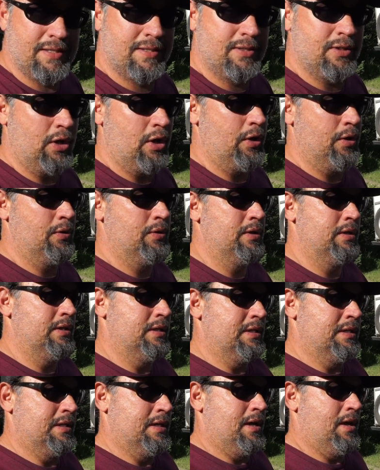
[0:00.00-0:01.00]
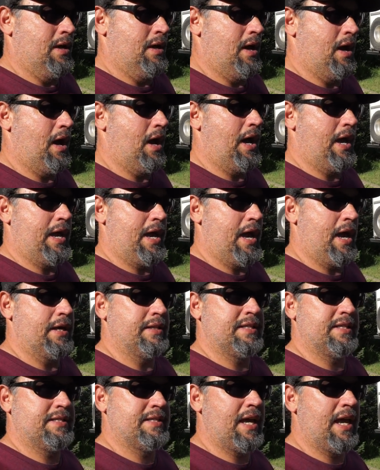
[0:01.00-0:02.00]
So I
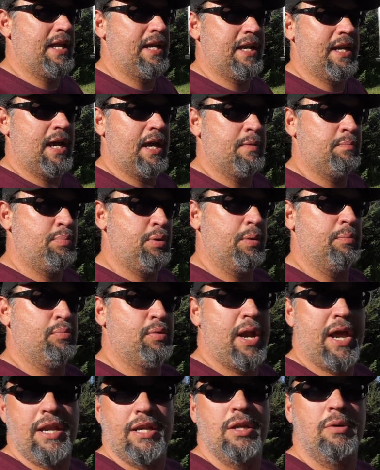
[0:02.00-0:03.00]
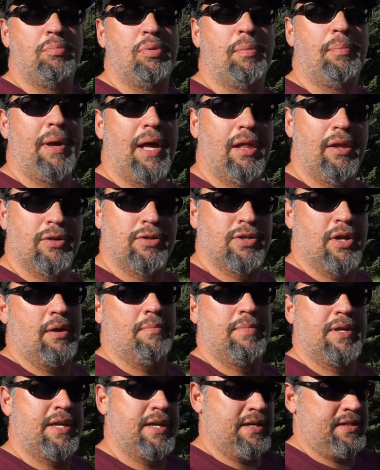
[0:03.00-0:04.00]
decided I'd put brand new propellers
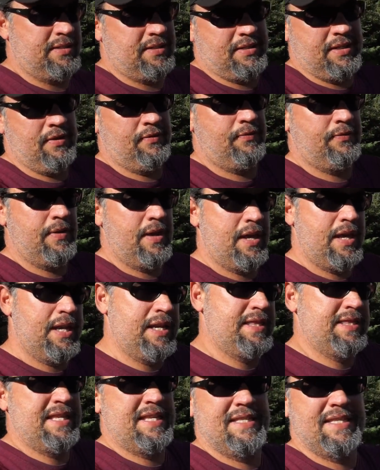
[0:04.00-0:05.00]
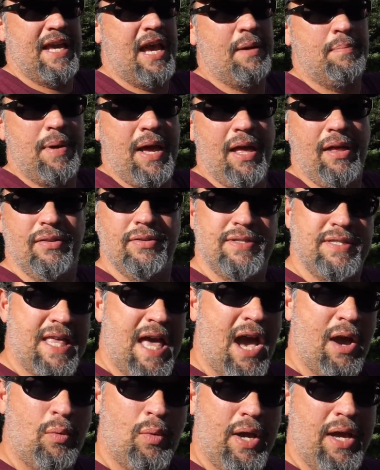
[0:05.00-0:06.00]
on, because if anything's out of balance
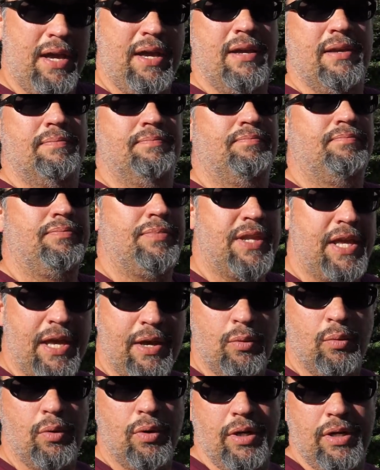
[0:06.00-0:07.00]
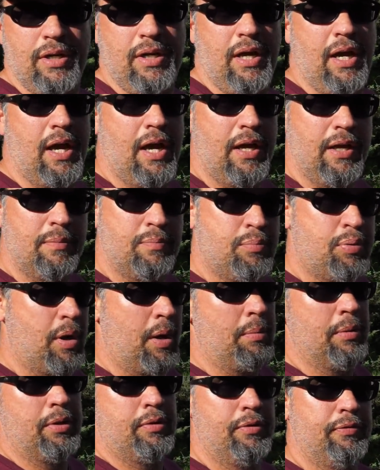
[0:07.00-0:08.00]
that way, it would
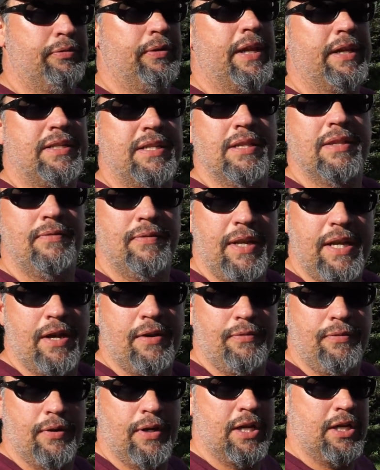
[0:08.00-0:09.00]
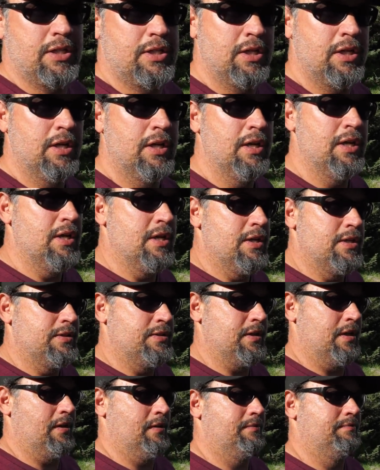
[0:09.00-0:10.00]
probably reflect in the video footage.
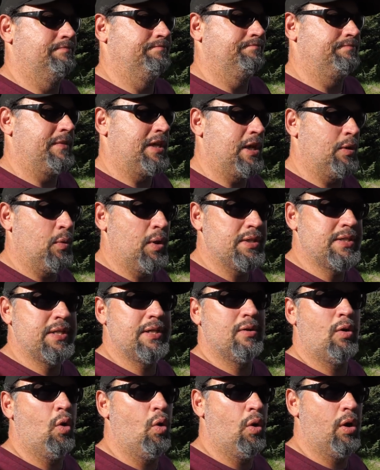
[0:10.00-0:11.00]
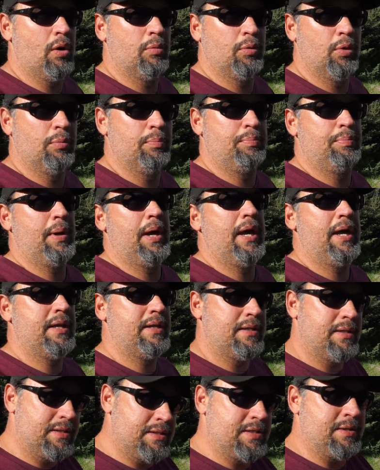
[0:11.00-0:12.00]
So it wasn't horrible, but
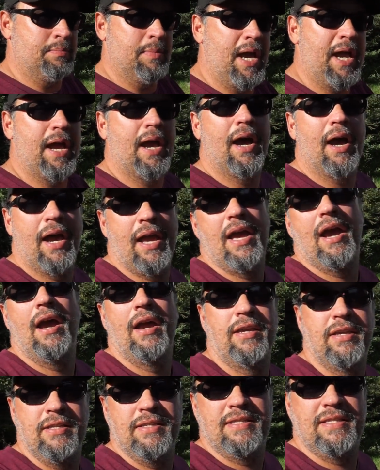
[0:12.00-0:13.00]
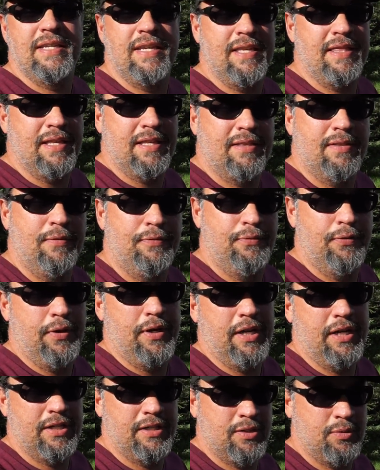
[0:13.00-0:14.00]
to my eye, I could see that the
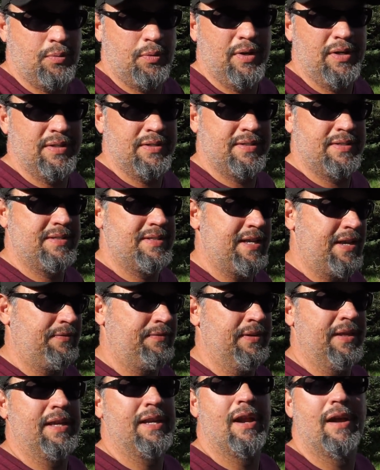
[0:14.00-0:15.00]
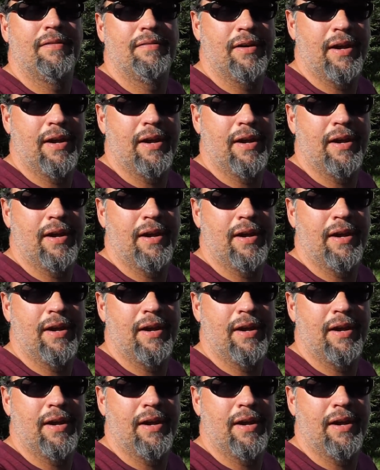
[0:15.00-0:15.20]
footage was definitely not